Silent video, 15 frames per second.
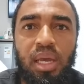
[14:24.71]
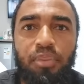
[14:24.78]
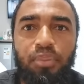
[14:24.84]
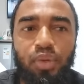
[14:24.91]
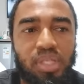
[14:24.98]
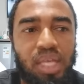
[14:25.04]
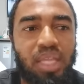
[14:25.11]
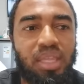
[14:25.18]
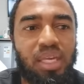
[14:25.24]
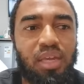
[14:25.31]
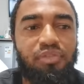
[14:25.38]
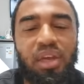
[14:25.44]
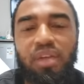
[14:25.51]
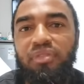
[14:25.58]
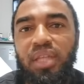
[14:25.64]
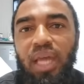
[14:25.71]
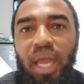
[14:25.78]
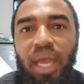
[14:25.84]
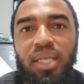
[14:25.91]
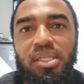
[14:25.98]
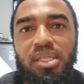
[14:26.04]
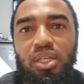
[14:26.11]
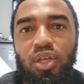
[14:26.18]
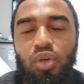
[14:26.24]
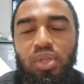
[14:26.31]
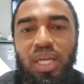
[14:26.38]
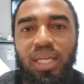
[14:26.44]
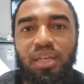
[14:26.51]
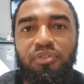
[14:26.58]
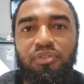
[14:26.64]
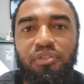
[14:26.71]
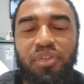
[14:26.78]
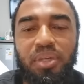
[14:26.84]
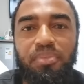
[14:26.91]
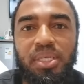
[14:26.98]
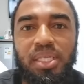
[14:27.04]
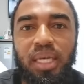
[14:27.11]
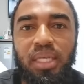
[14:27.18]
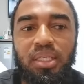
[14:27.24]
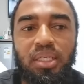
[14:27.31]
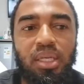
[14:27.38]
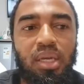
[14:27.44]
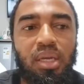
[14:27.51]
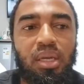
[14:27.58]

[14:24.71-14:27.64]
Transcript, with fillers: because I think if ever the ANC goes under 50%,